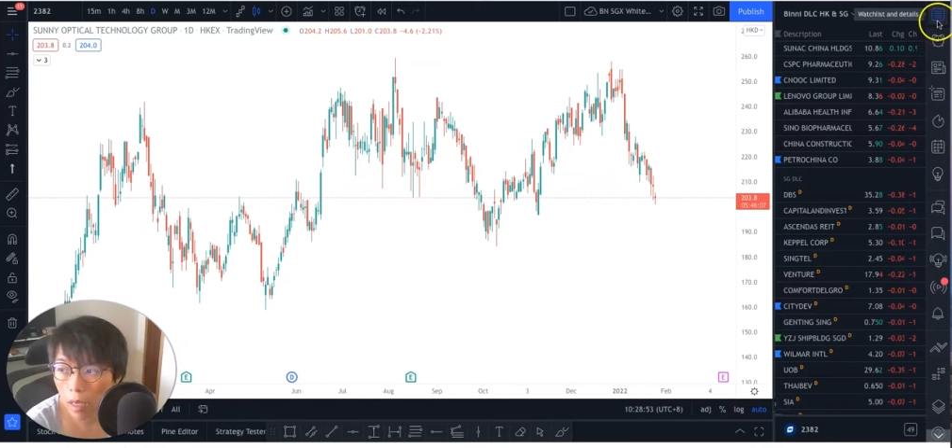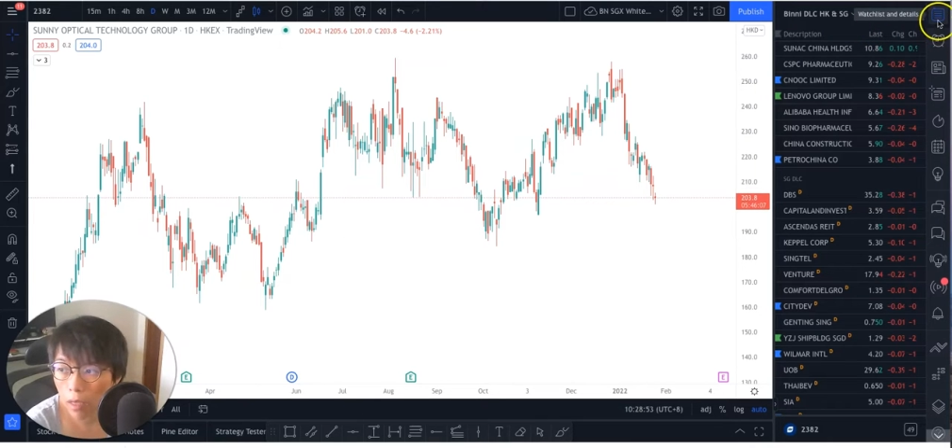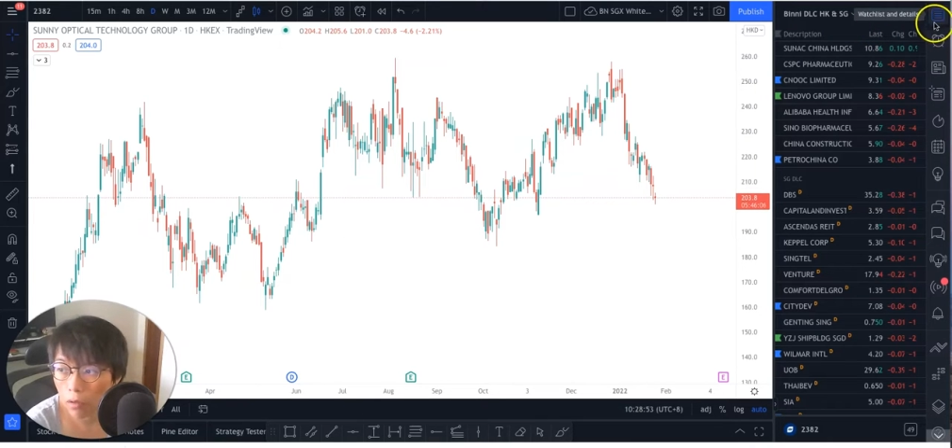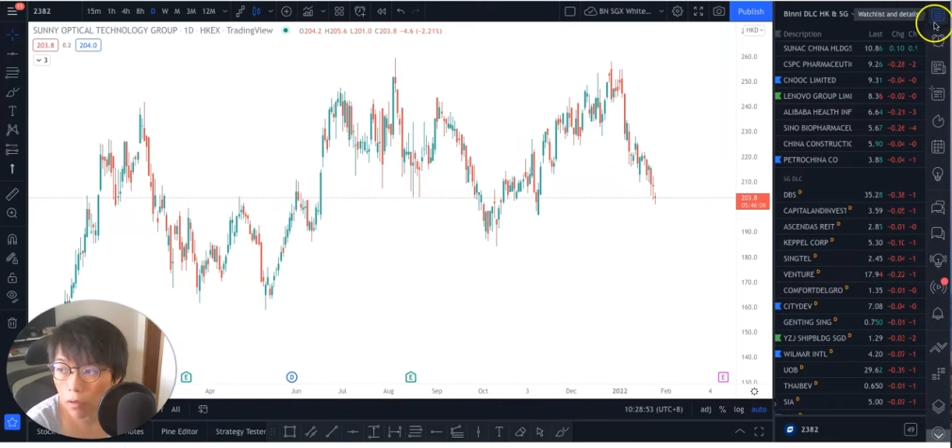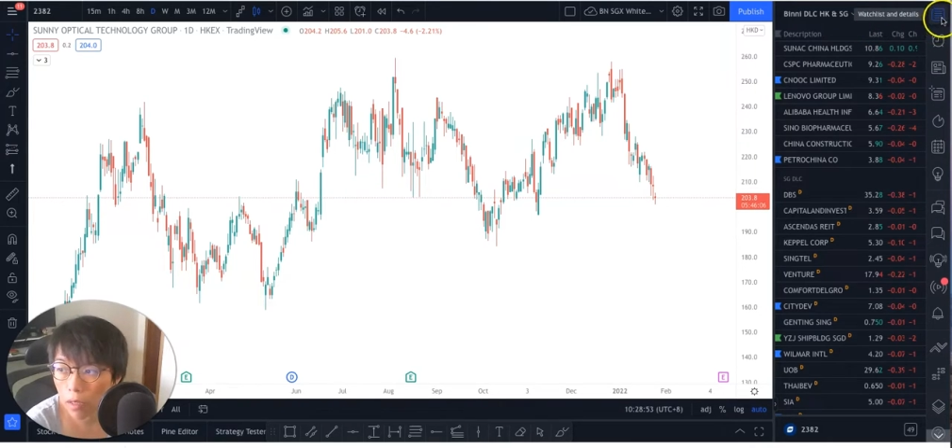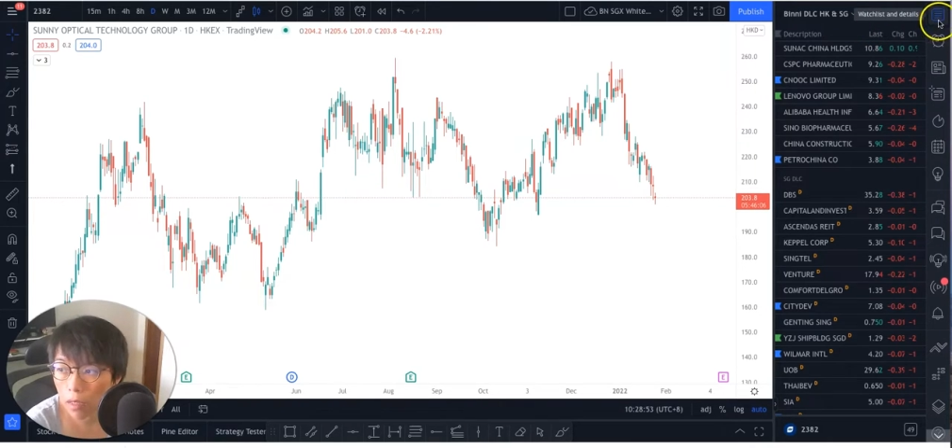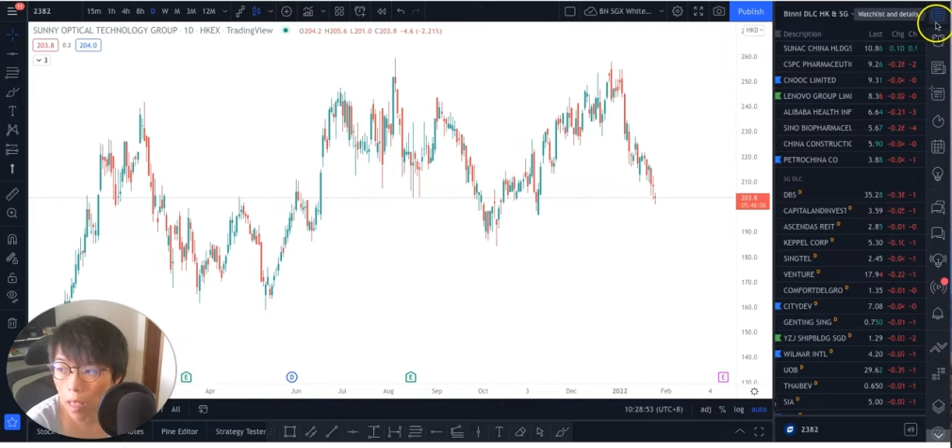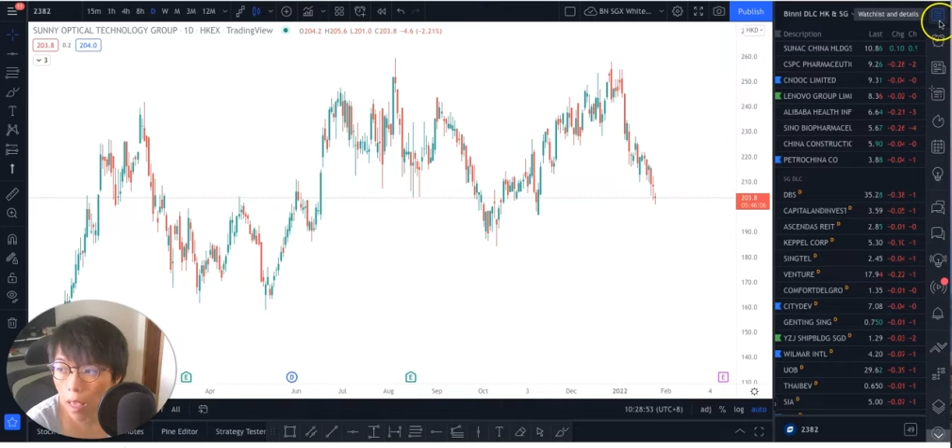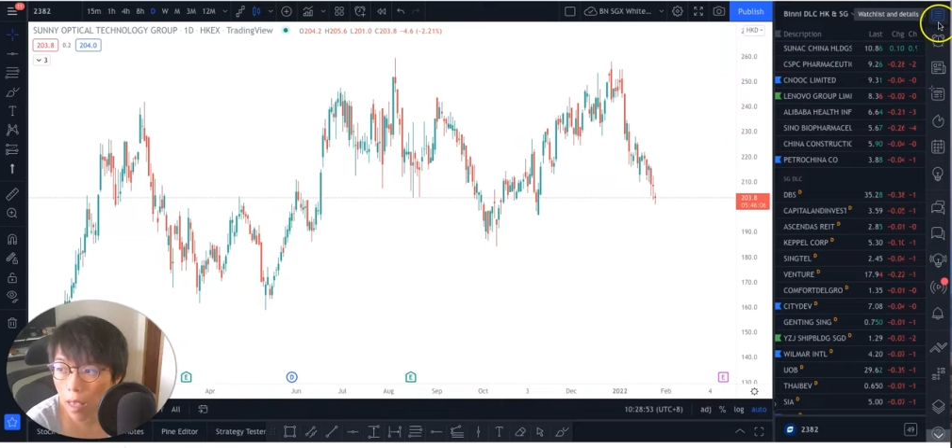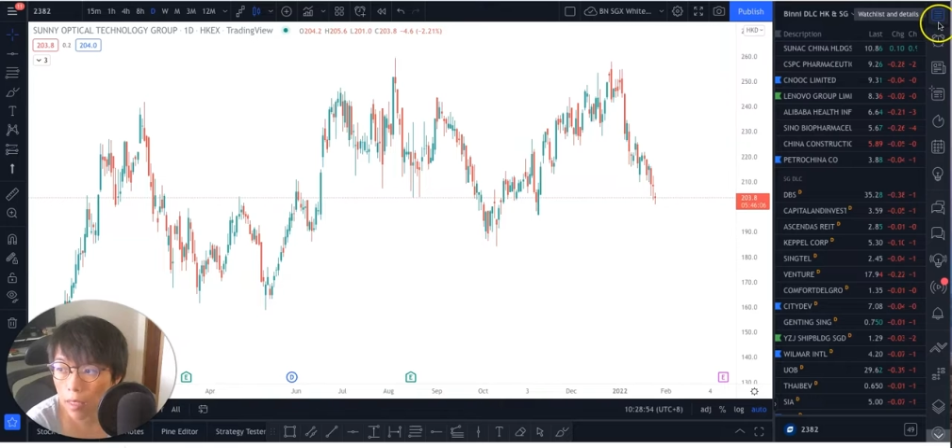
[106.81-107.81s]
Okay, so this
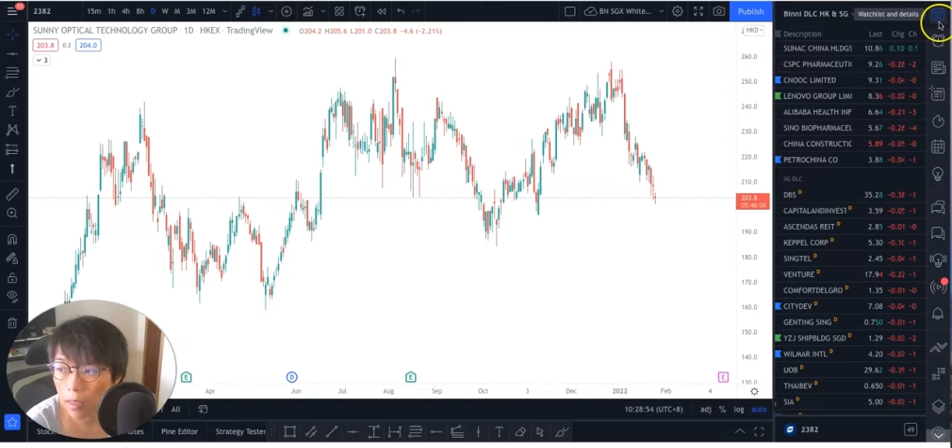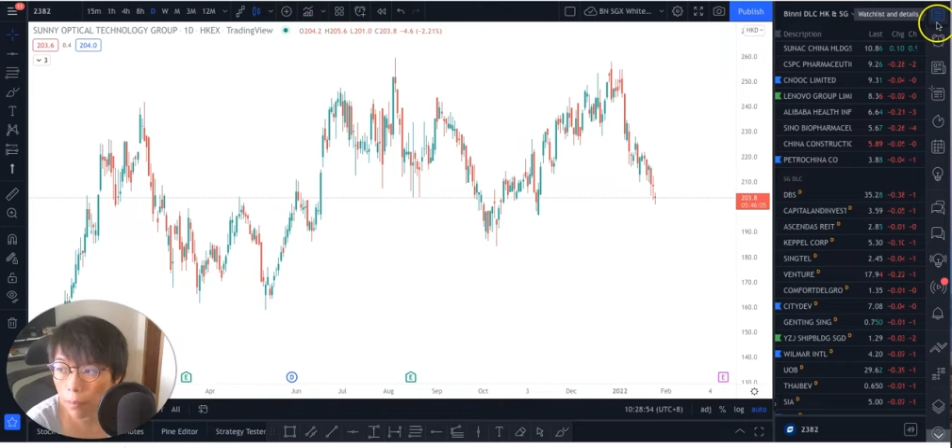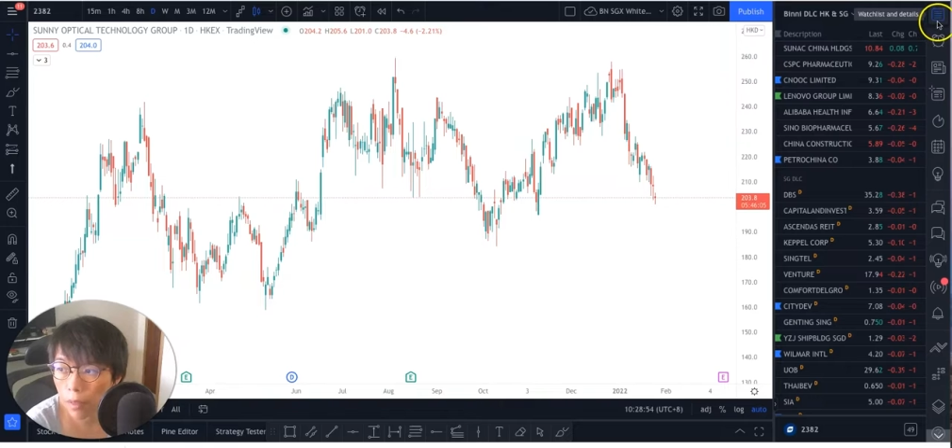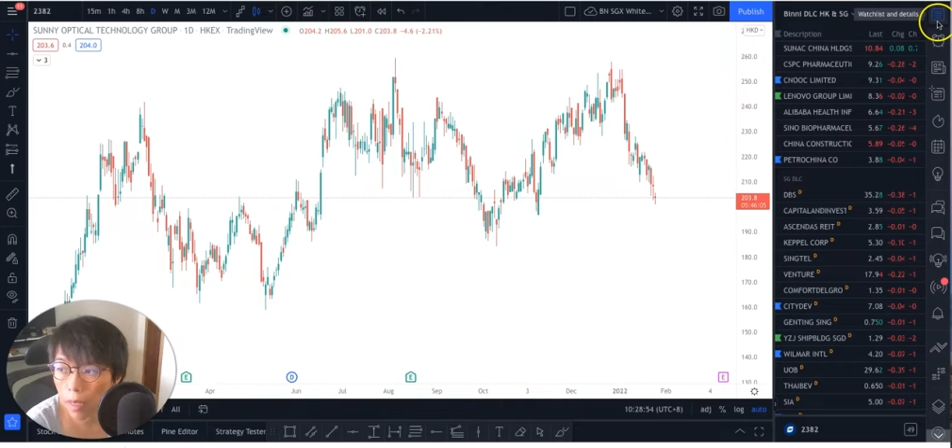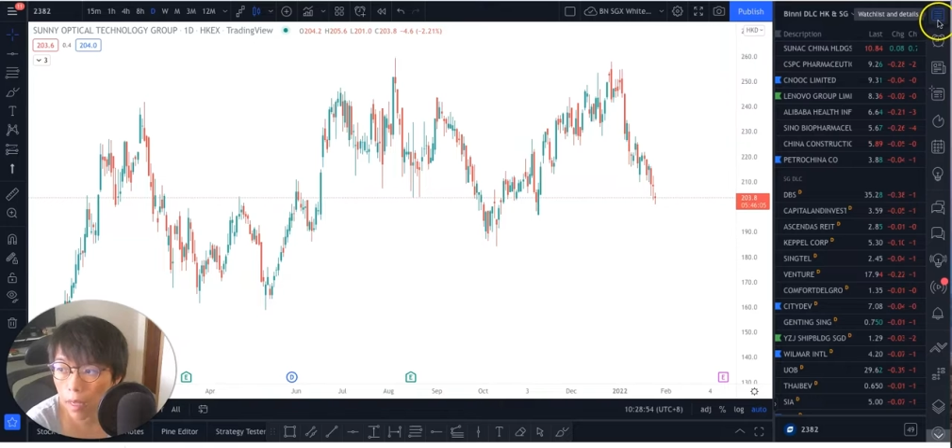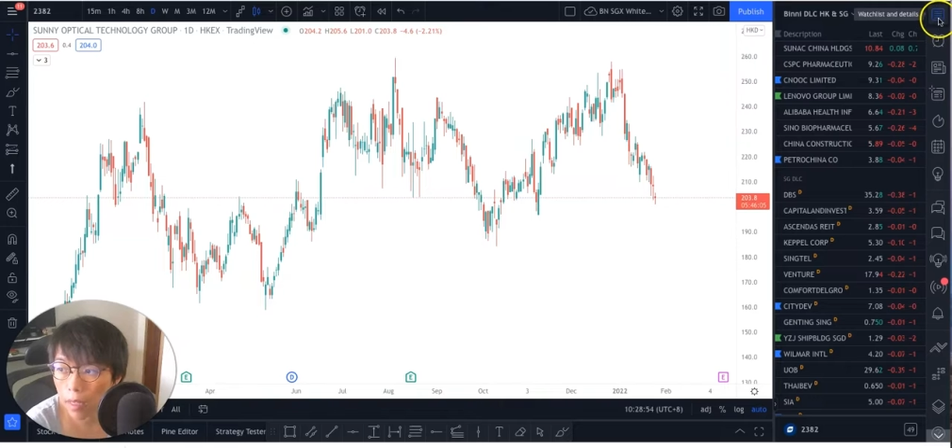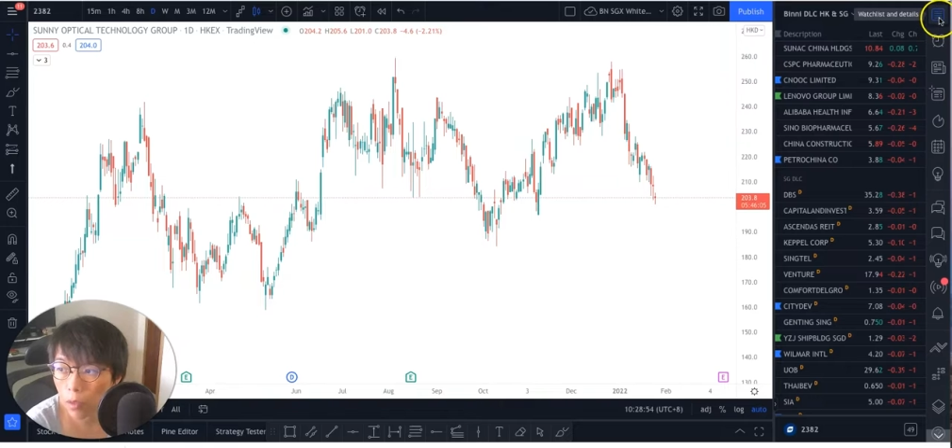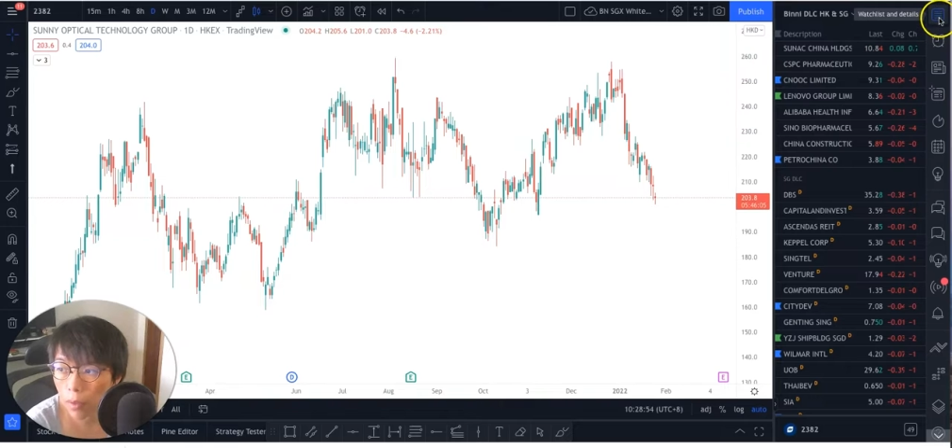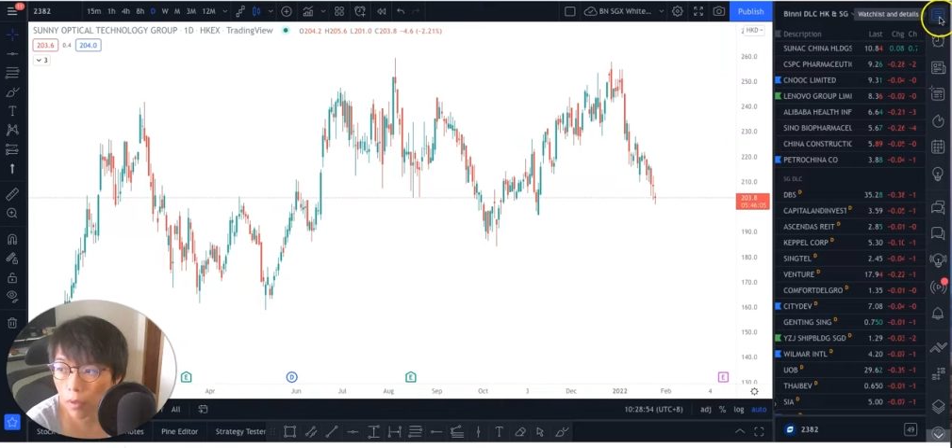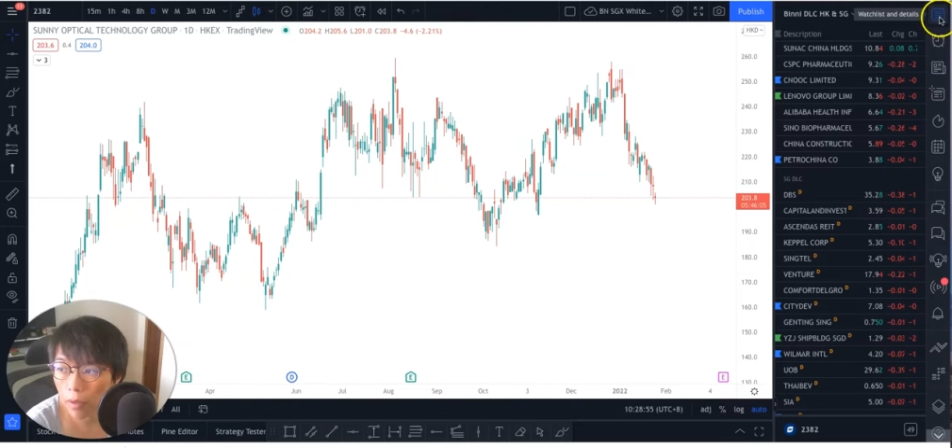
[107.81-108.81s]
is the
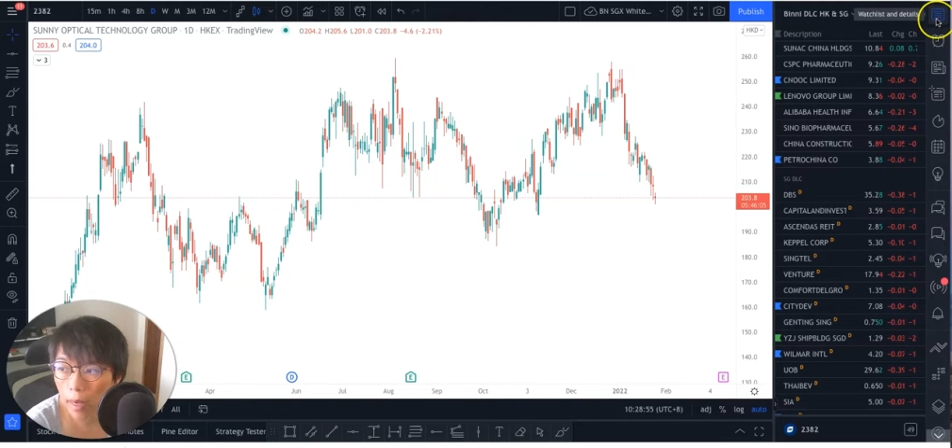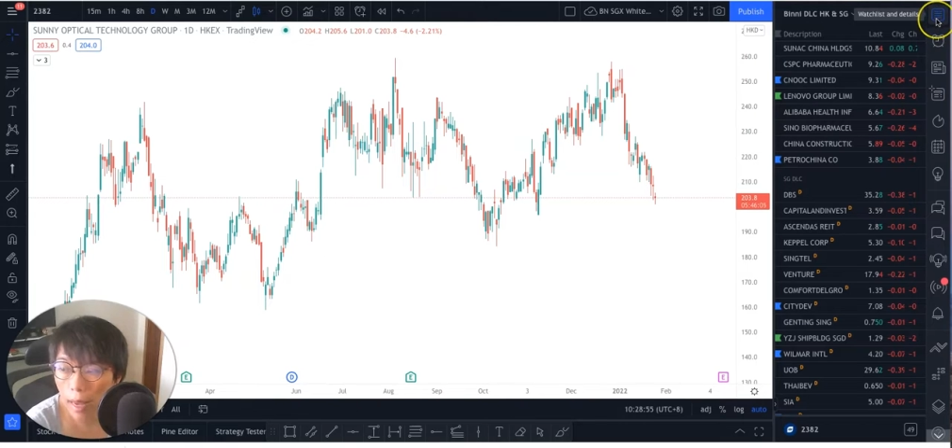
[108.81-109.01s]
place where you can